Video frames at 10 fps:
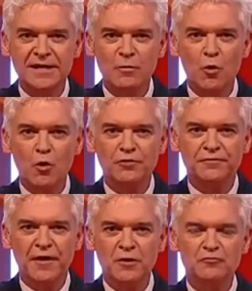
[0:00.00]
the award
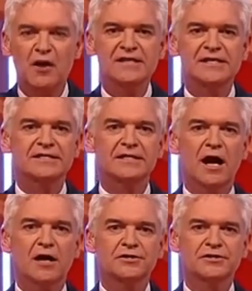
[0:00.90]
for those rising
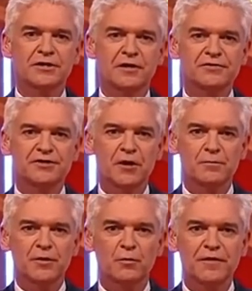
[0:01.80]
stars of
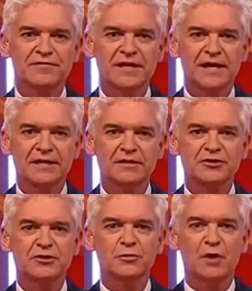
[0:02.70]
soap that we've taken
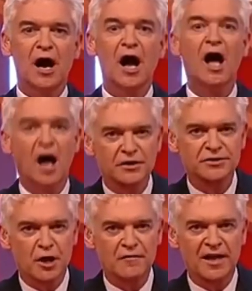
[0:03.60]
to our
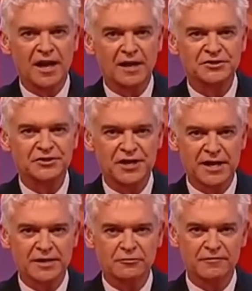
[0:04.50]
hearts over the last
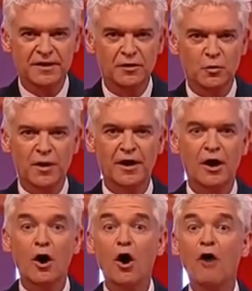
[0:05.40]
year. To reveal the winner
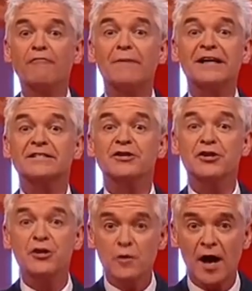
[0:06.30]
of Best
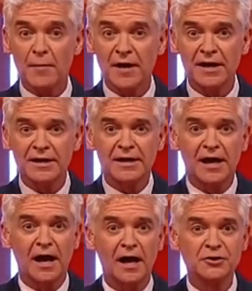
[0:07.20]
Newcomer
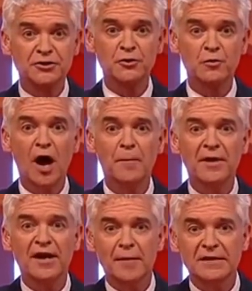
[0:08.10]
are two
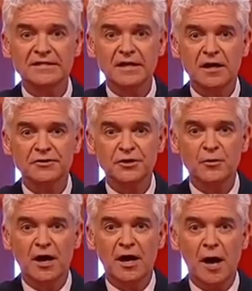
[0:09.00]
up-and-coming stars
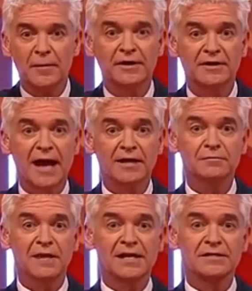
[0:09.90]
who are up and at
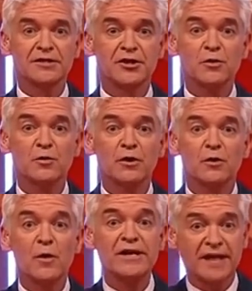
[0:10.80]
'em as the new
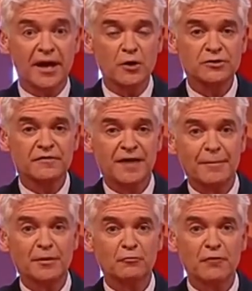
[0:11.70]
weekday hosts of
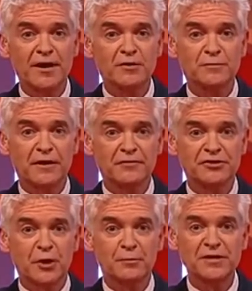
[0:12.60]
Capital Radio's
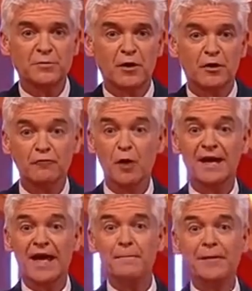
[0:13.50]
Breakfast Show. Please welcome
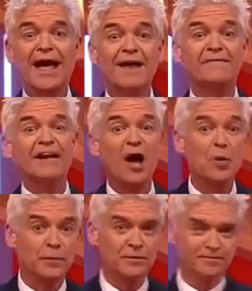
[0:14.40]
Roman Kemp and Vic
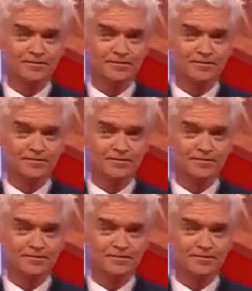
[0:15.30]
Hope.